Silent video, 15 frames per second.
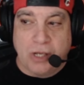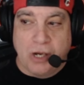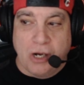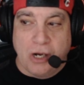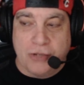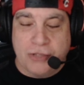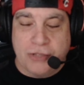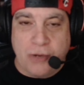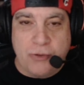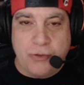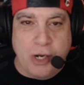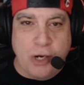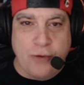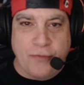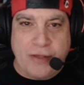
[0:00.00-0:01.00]
I don't
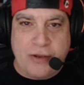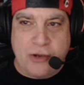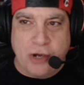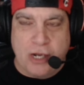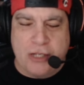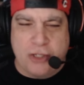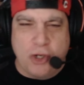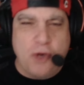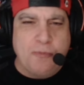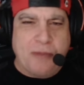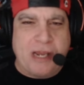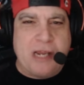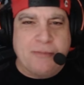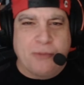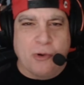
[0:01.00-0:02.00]
know if they've got,
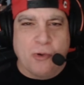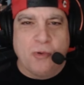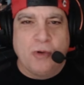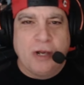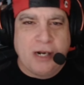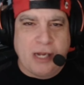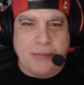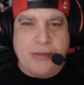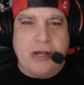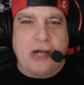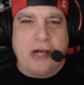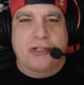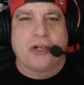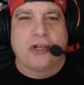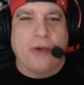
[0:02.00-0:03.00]
let me
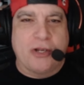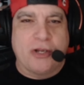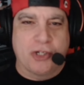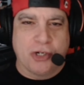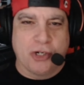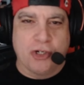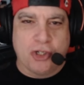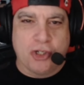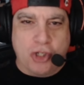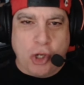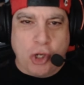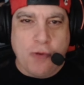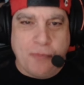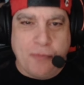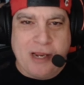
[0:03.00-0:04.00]
ask the question,
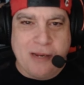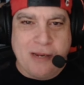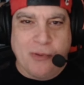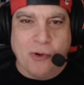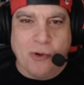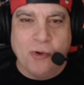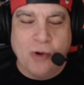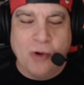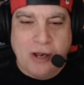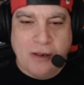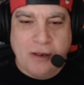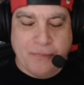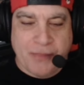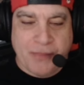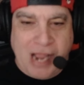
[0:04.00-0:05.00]
do people
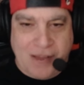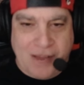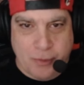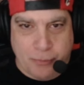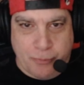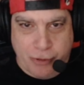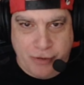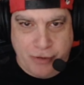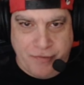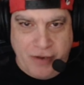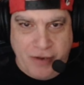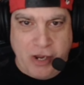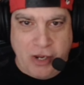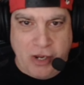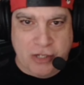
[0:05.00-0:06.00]
have a
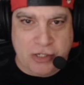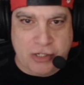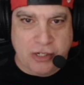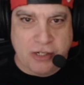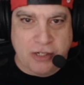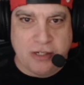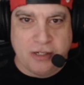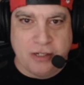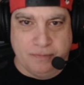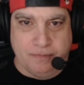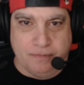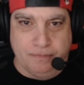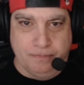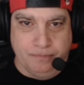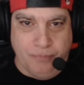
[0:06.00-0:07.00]
preferred
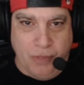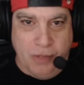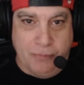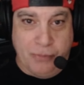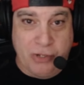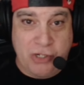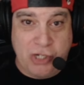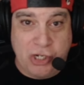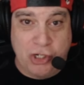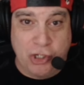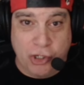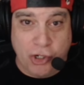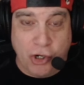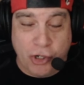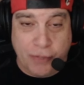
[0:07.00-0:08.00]

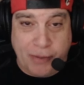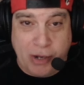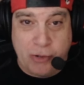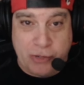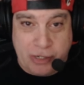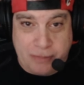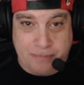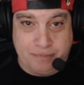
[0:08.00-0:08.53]
position on a podium?